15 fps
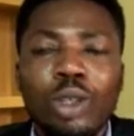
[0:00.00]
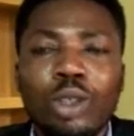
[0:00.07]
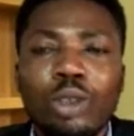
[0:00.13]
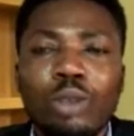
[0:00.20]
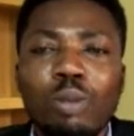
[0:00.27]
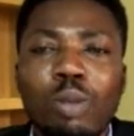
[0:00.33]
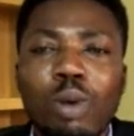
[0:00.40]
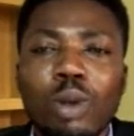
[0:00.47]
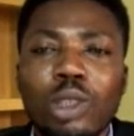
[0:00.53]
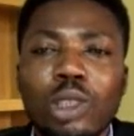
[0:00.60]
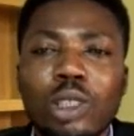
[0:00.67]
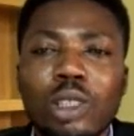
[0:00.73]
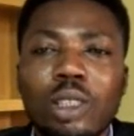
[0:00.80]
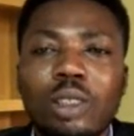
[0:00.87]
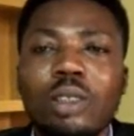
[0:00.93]
you
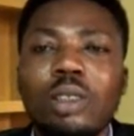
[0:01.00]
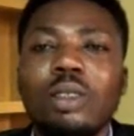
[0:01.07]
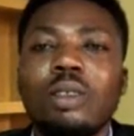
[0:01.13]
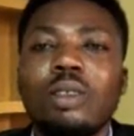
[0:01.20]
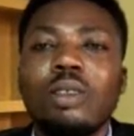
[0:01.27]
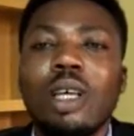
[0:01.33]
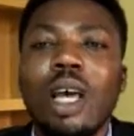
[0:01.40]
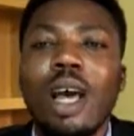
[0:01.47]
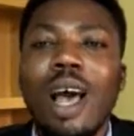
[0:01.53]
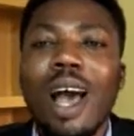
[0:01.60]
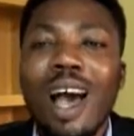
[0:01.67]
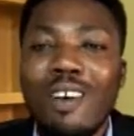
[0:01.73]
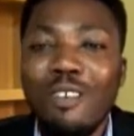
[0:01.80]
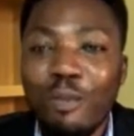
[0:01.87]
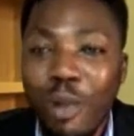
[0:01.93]
must
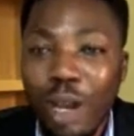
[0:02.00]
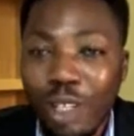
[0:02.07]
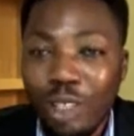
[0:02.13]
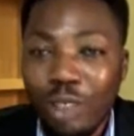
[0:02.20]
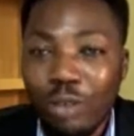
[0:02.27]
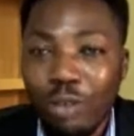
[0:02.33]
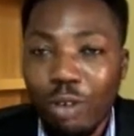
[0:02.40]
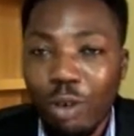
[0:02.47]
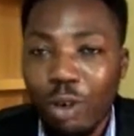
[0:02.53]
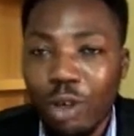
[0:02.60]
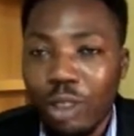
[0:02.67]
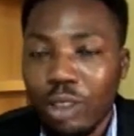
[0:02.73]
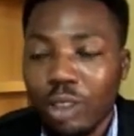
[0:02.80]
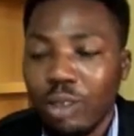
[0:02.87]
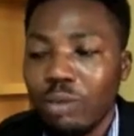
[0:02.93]
have passion for
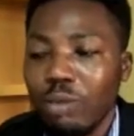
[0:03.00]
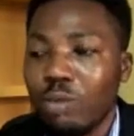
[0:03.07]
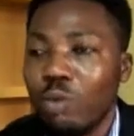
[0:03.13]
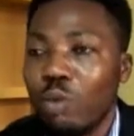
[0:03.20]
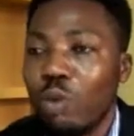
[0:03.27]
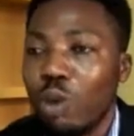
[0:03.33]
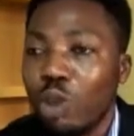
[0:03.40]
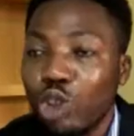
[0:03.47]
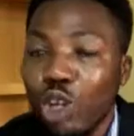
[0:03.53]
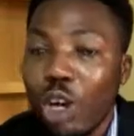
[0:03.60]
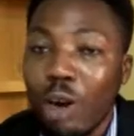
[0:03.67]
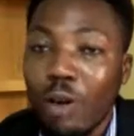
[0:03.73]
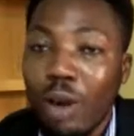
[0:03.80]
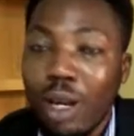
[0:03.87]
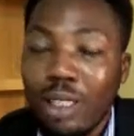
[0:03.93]
it. What you
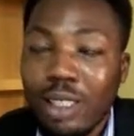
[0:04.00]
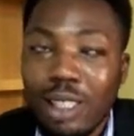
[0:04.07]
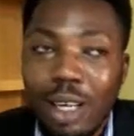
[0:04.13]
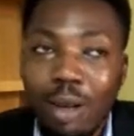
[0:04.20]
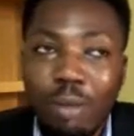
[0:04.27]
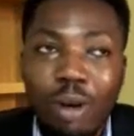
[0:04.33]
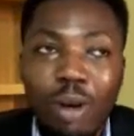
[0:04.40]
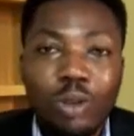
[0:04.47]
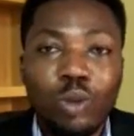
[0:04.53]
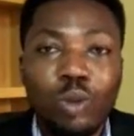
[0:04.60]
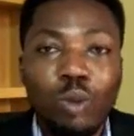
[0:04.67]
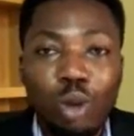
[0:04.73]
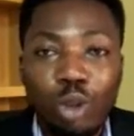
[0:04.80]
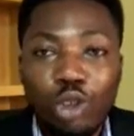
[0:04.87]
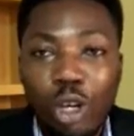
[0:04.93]
are writing about,
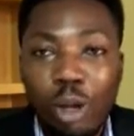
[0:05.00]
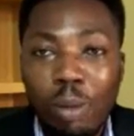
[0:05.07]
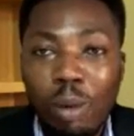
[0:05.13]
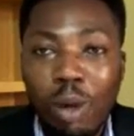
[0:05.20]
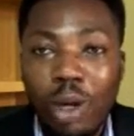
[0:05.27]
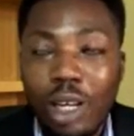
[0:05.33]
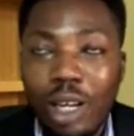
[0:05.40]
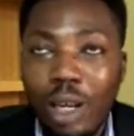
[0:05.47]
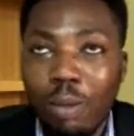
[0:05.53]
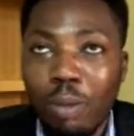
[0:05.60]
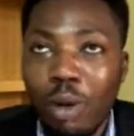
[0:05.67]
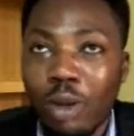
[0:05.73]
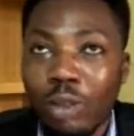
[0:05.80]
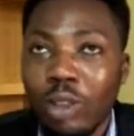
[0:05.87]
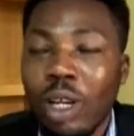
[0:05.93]
what you are blogging
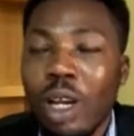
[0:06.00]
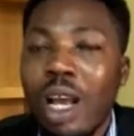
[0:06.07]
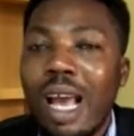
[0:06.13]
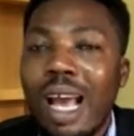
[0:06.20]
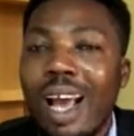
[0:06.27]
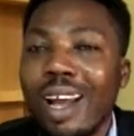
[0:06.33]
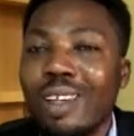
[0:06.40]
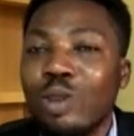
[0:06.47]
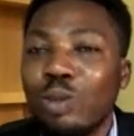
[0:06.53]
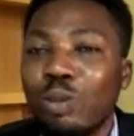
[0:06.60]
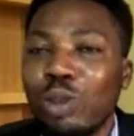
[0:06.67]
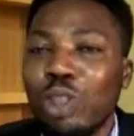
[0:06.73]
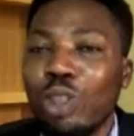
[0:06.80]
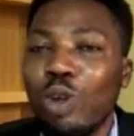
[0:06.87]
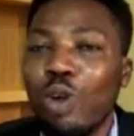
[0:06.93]
about, has
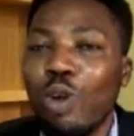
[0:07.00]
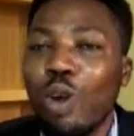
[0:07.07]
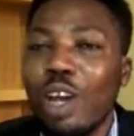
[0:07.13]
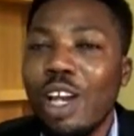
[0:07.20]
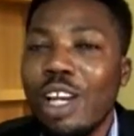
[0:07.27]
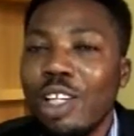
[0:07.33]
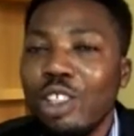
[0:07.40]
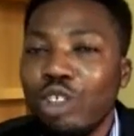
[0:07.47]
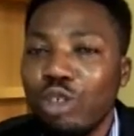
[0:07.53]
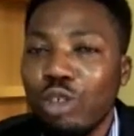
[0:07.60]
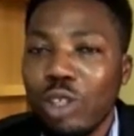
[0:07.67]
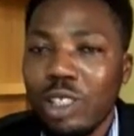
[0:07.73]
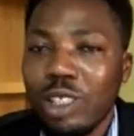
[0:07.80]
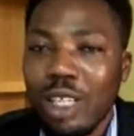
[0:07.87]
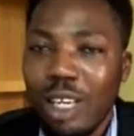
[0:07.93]
to be your
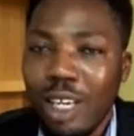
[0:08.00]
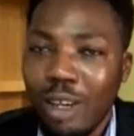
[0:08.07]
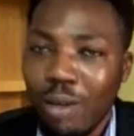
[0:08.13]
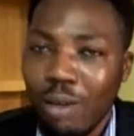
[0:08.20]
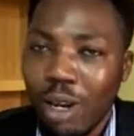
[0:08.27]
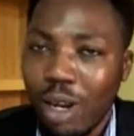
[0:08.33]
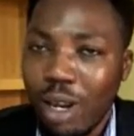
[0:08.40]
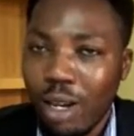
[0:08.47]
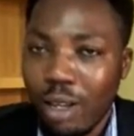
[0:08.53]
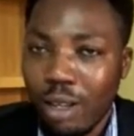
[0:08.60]
interest area.